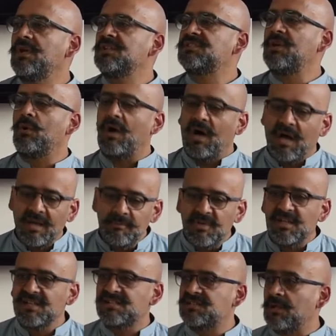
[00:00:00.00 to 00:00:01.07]
So I'm
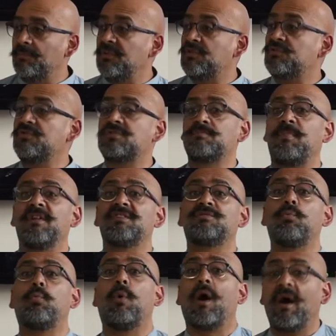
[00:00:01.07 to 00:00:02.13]
going to stop this response.
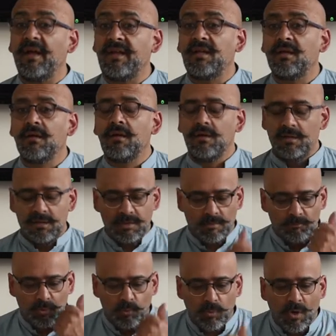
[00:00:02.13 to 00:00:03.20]
Why?
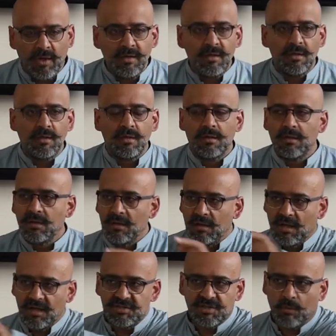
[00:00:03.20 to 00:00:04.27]
Number one,
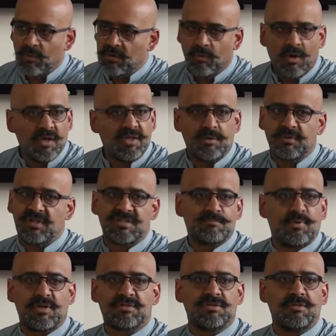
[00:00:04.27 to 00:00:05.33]
I don't want to argue with this
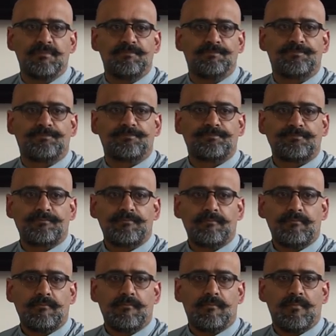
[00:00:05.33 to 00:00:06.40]
person.
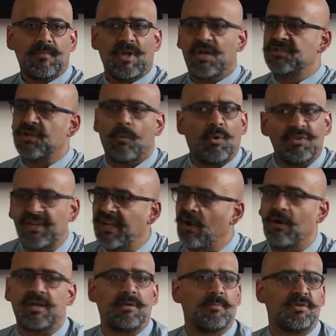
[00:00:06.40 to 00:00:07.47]
I don't want the
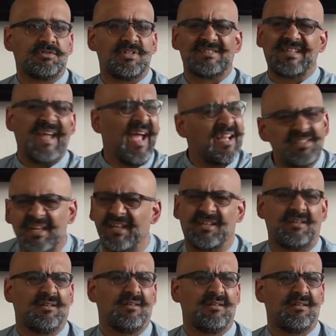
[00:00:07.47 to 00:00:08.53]
argument. It's a
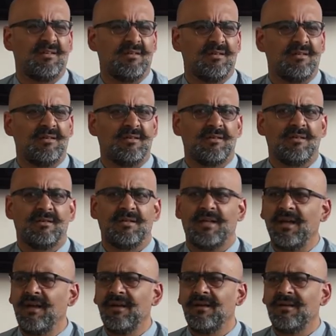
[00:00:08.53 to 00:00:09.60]
headache.
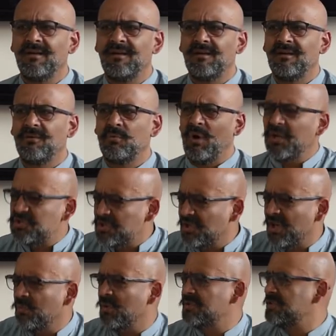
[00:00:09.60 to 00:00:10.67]
Yeah? Why should
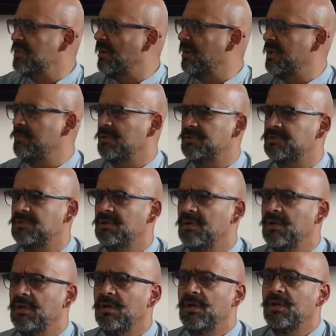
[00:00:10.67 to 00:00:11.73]
I want an argument?
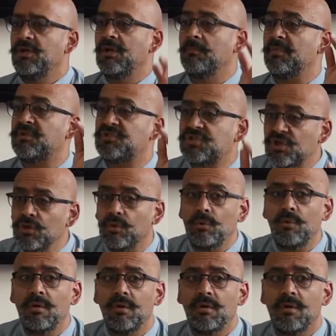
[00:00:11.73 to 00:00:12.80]
Number
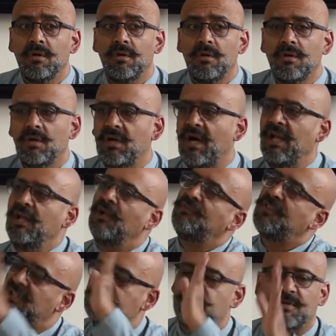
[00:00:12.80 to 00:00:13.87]
two, I
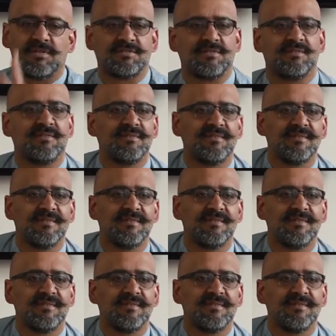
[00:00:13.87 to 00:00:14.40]
love this person.